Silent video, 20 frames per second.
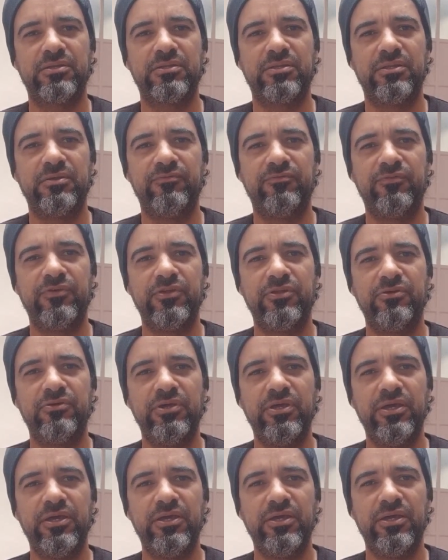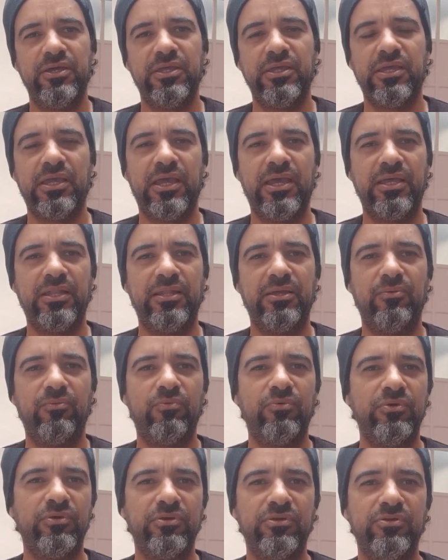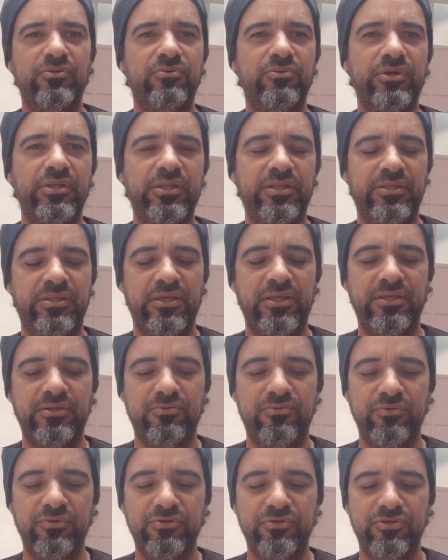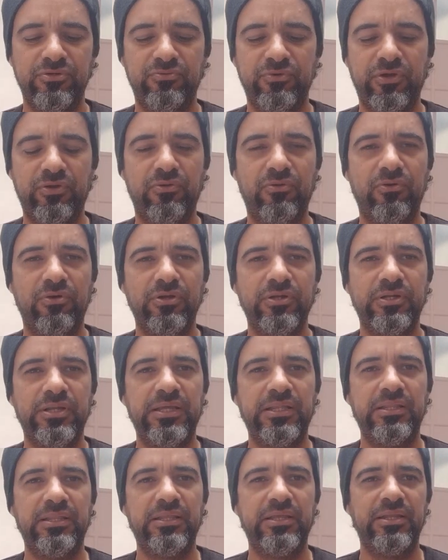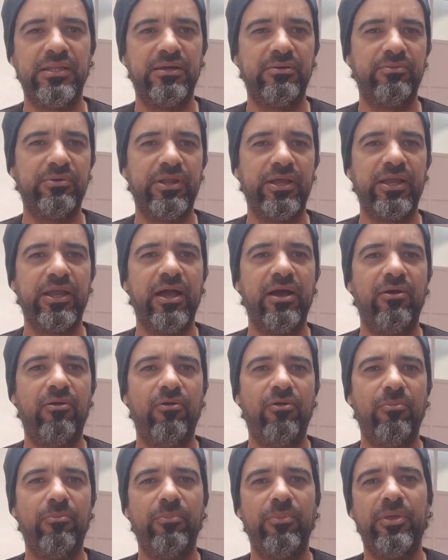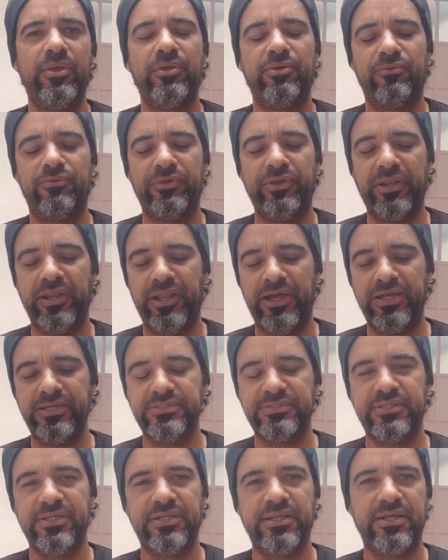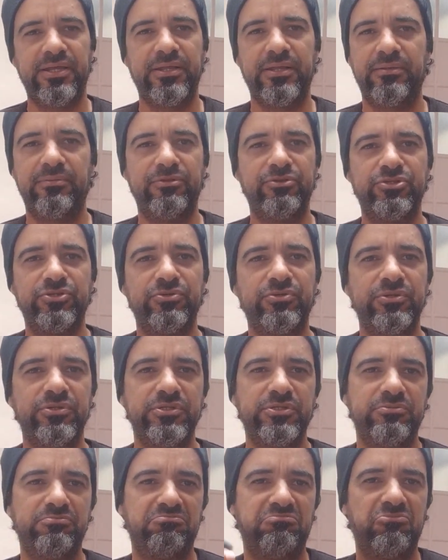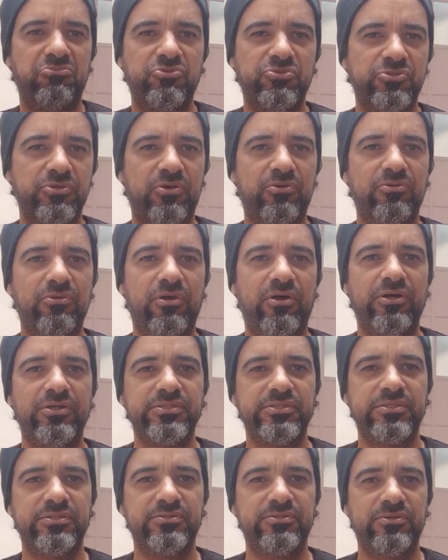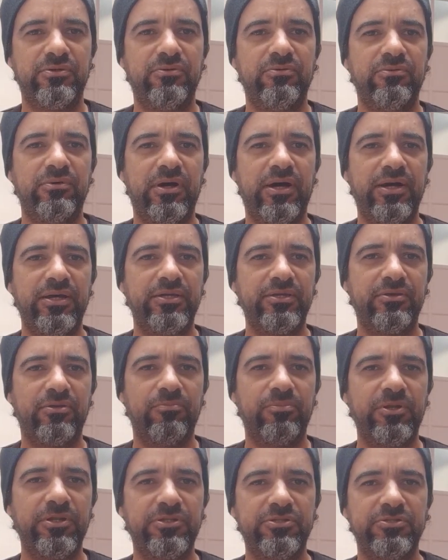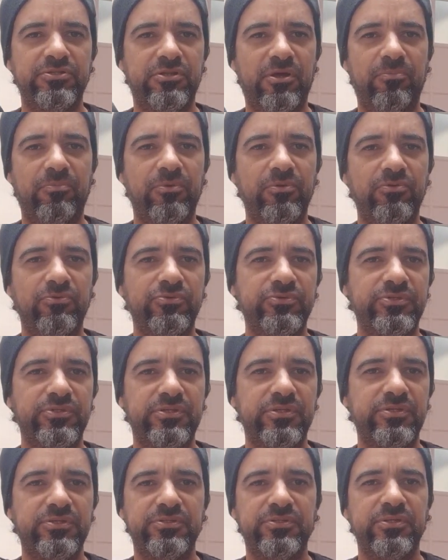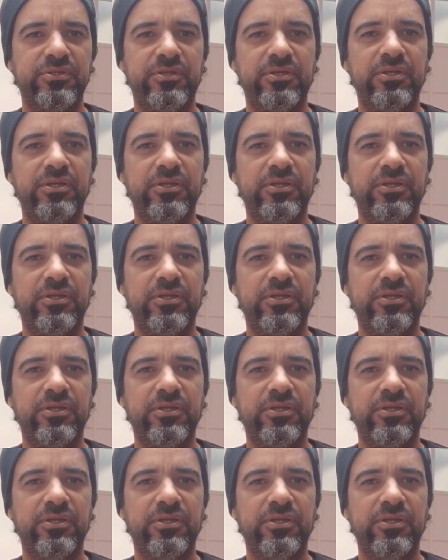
the video here and I wouldn't do anything, wouldn't record, and then when I got home realized that the shootage was all lost. So I completely stopped using this.